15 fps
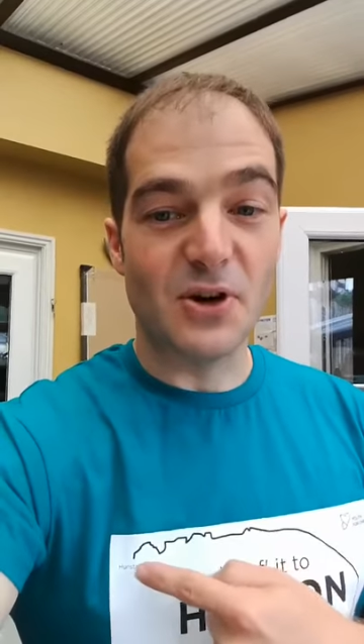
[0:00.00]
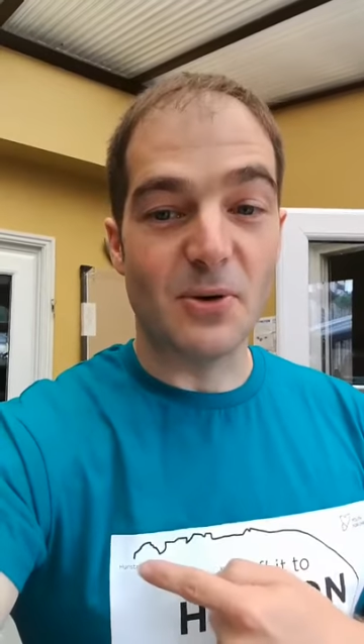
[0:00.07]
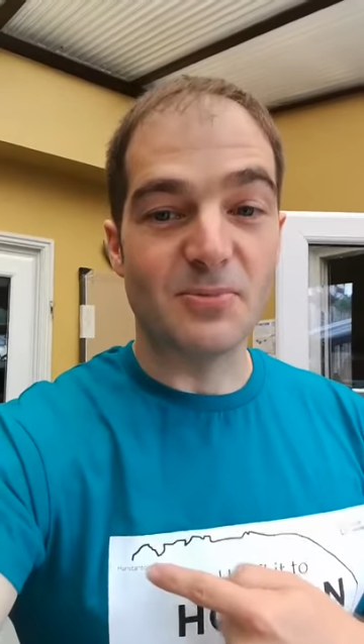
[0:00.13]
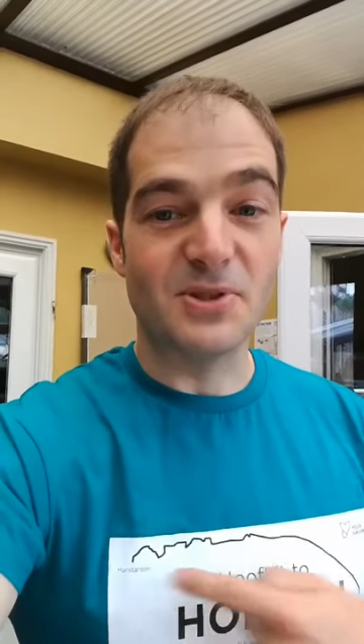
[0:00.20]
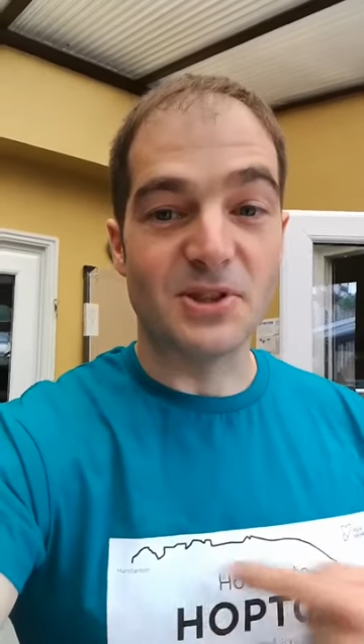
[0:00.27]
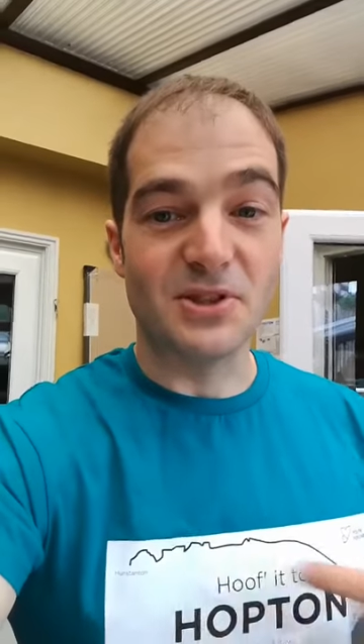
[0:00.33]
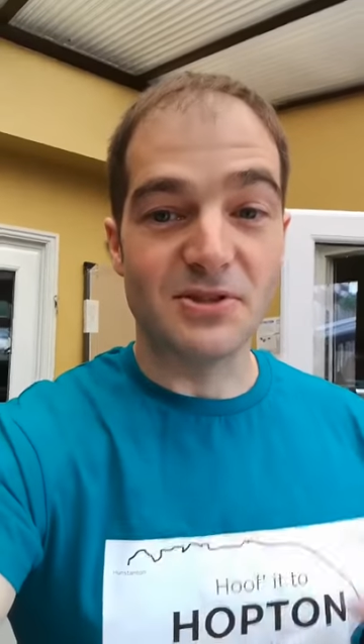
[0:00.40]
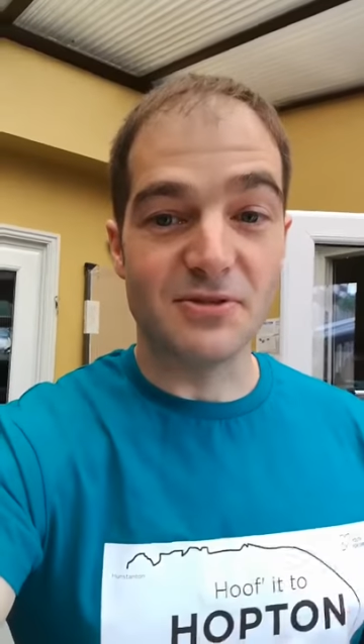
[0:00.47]
to
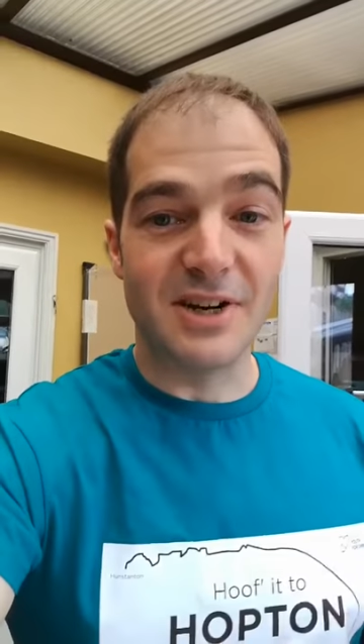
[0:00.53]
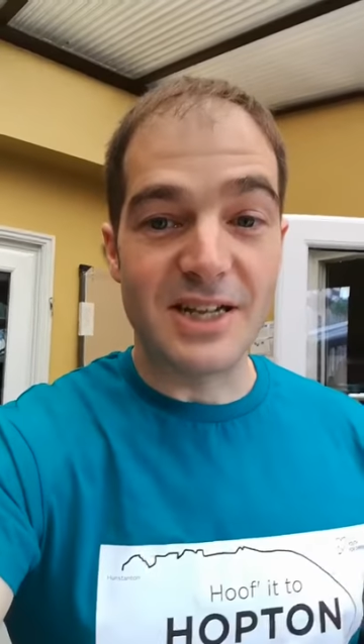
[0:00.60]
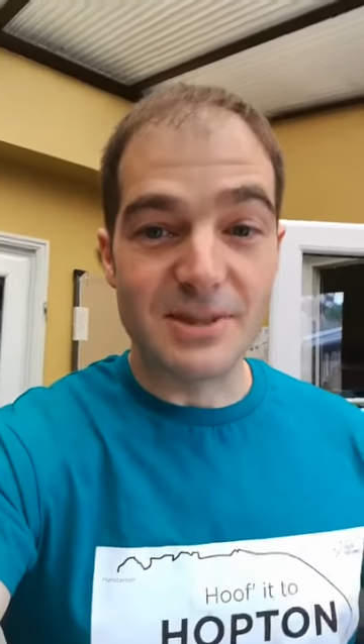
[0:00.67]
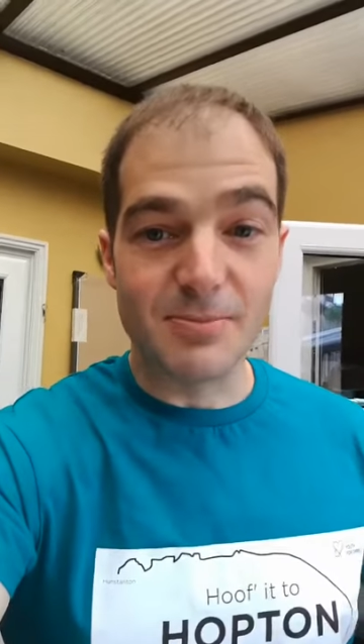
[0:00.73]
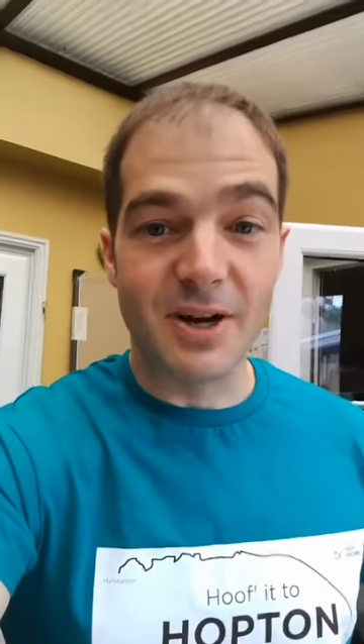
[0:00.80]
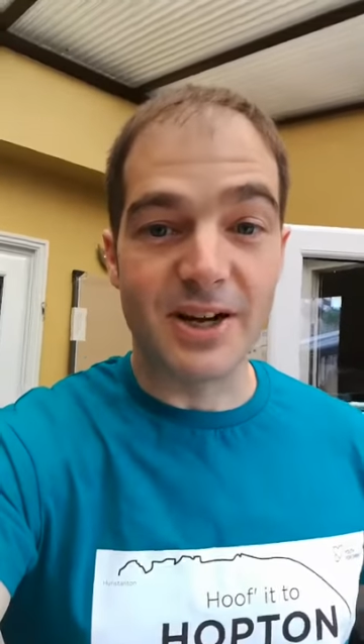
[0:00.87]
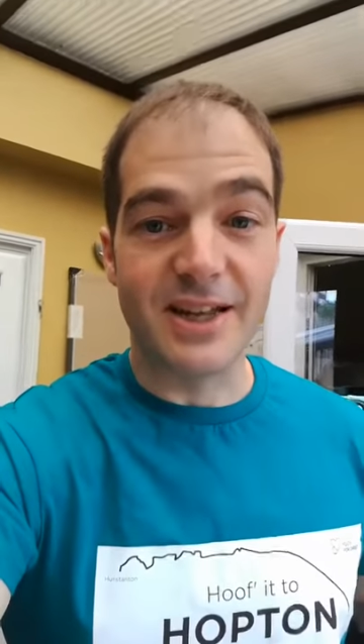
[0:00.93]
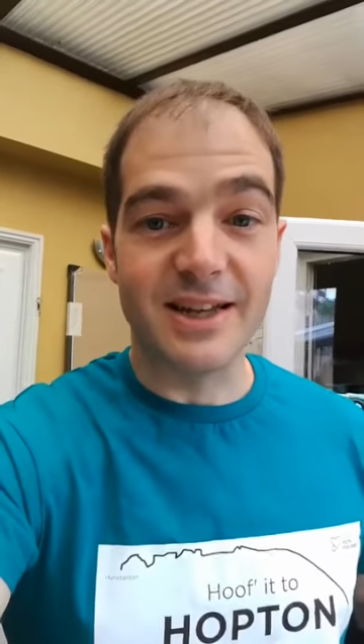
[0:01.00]
Hopton, to
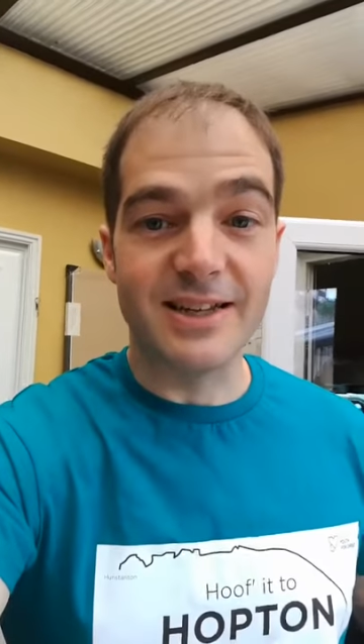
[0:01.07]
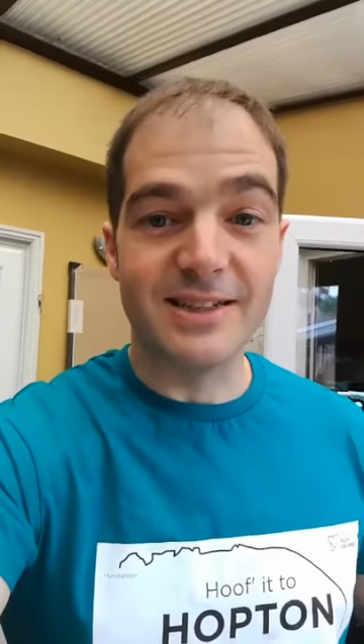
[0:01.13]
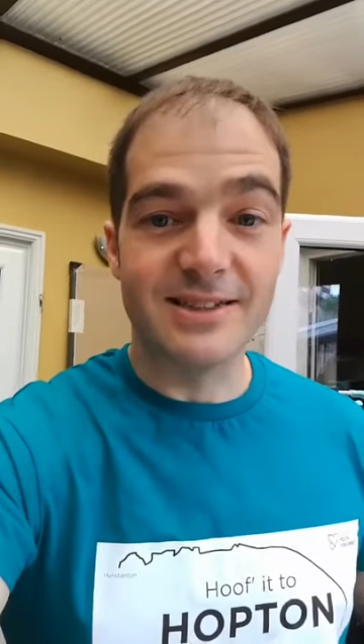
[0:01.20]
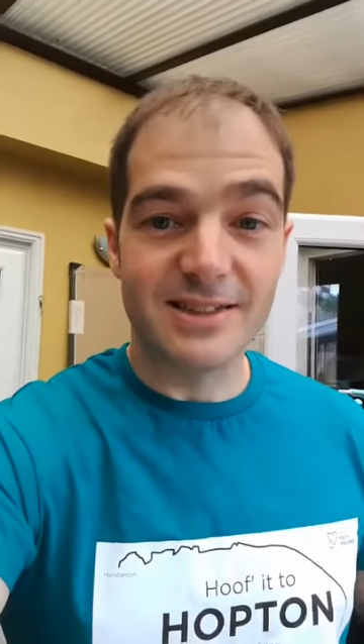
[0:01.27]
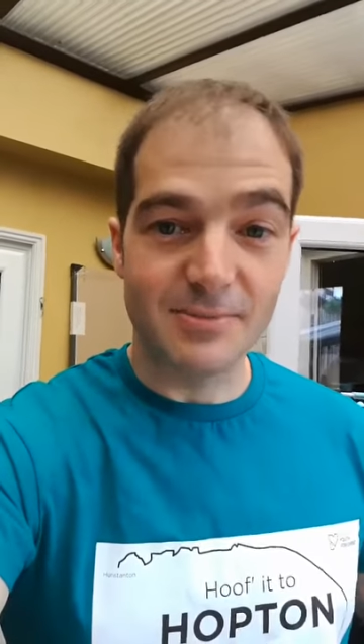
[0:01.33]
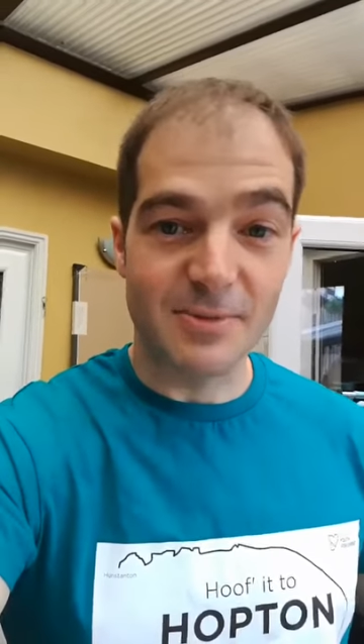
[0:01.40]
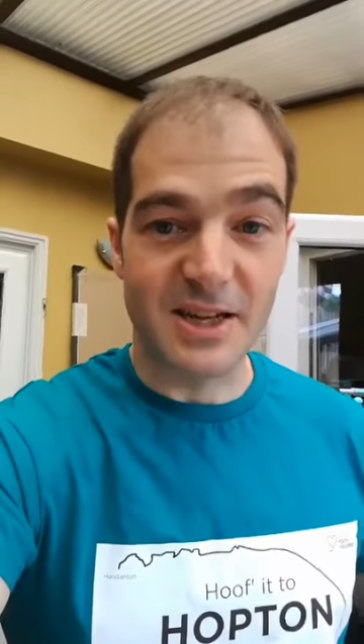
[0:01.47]
raise money,